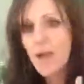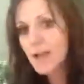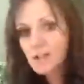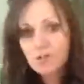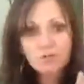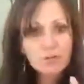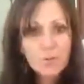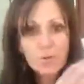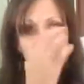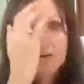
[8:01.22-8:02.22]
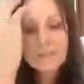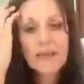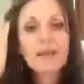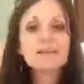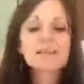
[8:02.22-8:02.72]
match and flip around
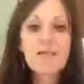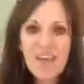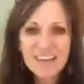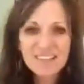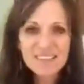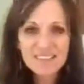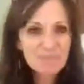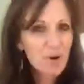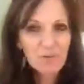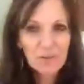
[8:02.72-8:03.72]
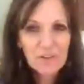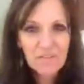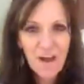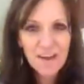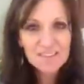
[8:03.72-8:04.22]
days, and that's perfectly
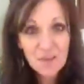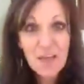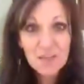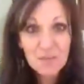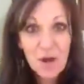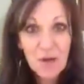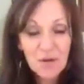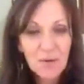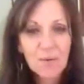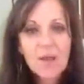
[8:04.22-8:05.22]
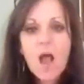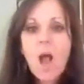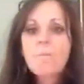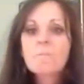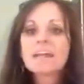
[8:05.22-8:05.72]
fine. So that's what I'll do.
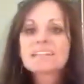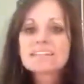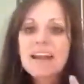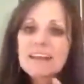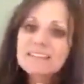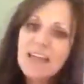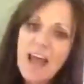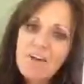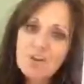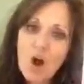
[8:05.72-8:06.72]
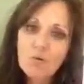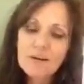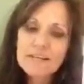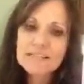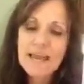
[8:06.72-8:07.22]
But it's nice to have it all
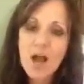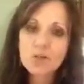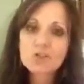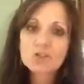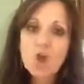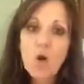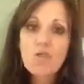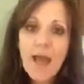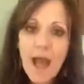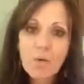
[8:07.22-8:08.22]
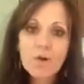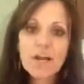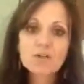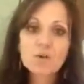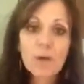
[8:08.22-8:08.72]
written down so that when
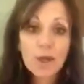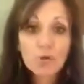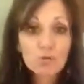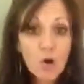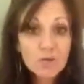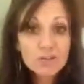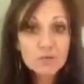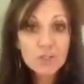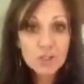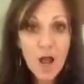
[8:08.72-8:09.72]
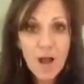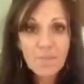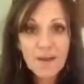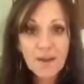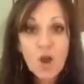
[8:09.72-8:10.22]
I do my grocery
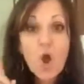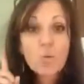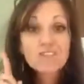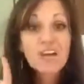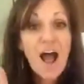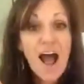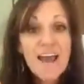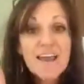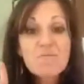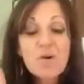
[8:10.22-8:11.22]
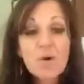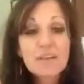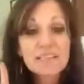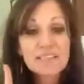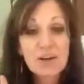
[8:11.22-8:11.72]
shopping, which I am
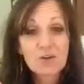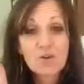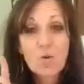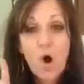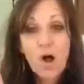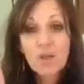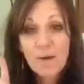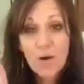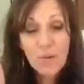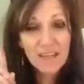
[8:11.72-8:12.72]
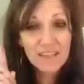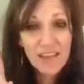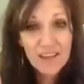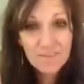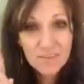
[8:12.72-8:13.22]
going to tell you all about my
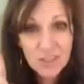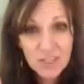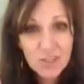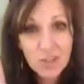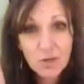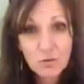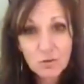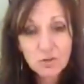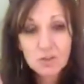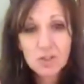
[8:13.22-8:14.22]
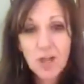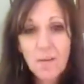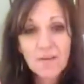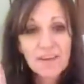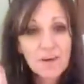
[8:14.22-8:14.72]
life-changing grocery
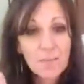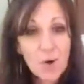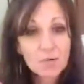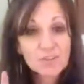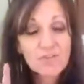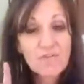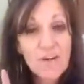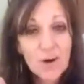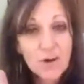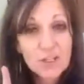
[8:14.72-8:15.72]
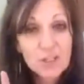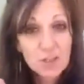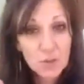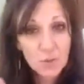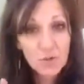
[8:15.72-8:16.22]
shopping in a post very
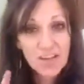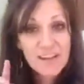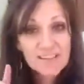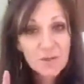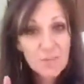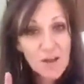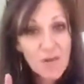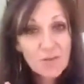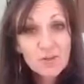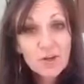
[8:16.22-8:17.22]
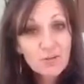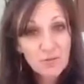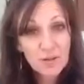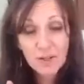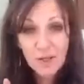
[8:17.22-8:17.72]
soon. So be on the
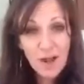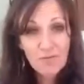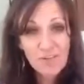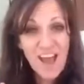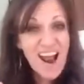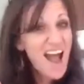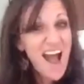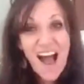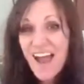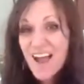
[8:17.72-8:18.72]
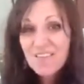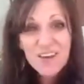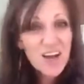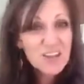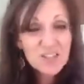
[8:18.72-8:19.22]
lookout for that. I
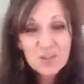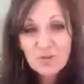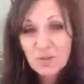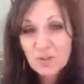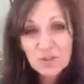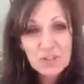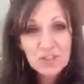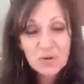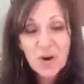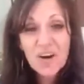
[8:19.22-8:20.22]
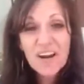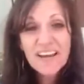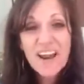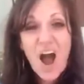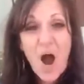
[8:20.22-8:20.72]
haven't gone to the grocery store
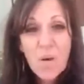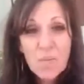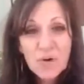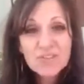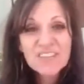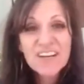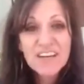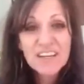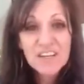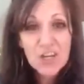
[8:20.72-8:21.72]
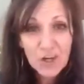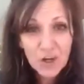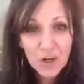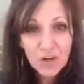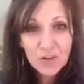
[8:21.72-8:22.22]
in almost a
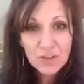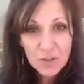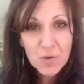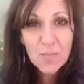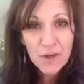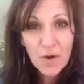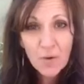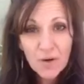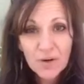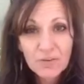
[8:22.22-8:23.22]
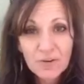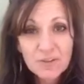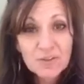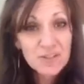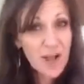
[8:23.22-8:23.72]
year to do a big order of
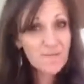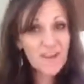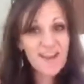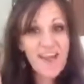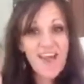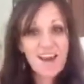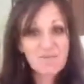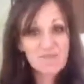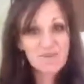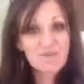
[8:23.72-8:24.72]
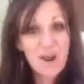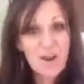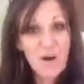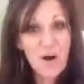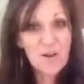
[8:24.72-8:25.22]
grocery shopping. And I'm going to write
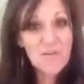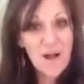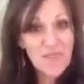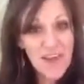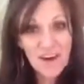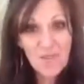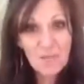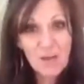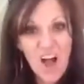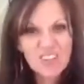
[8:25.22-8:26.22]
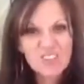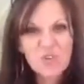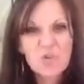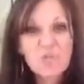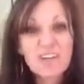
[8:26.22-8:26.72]
all about that on the blog
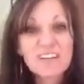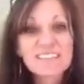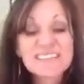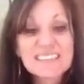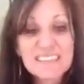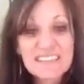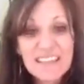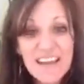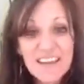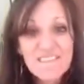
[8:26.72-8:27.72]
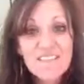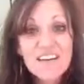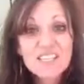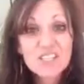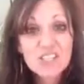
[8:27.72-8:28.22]
soon because it's
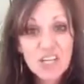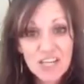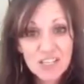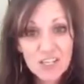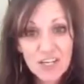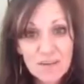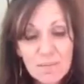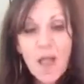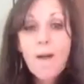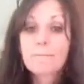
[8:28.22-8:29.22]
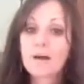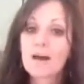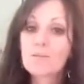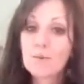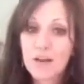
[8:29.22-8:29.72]
life-changing.
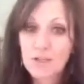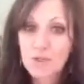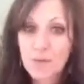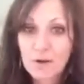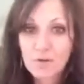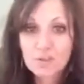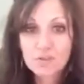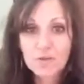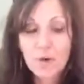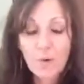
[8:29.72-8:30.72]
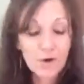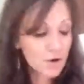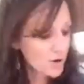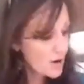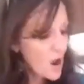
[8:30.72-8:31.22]
But when I do my grocery
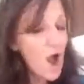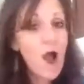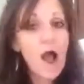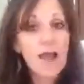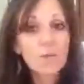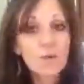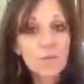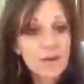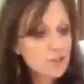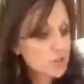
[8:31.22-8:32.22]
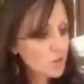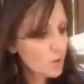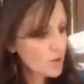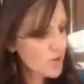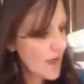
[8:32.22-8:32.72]
order, I will make
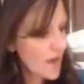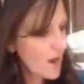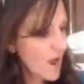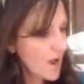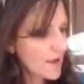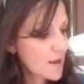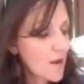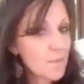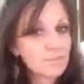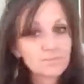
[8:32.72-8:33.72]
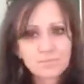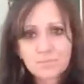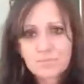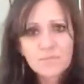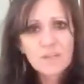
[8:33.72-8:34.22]
sure that I
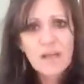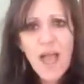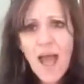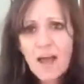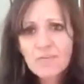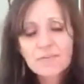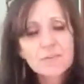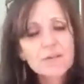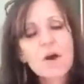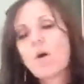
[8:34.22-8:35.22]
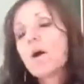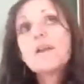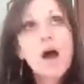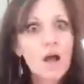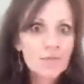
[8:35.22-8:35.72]
have, you know,
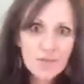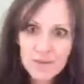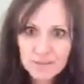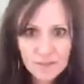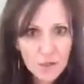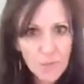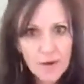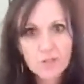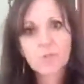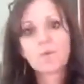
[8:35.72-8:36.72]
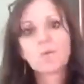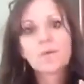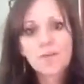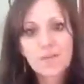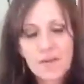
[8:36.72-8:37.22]
not the things that are perishable,
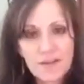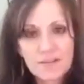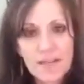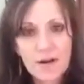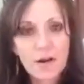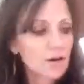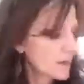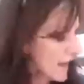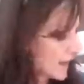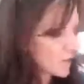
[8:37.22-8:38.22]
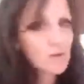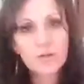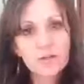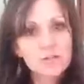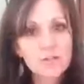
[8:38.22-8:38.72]
but the things that are canned
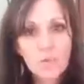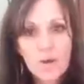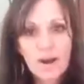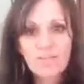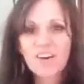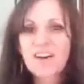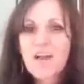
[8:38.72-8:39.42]
goods or whatever.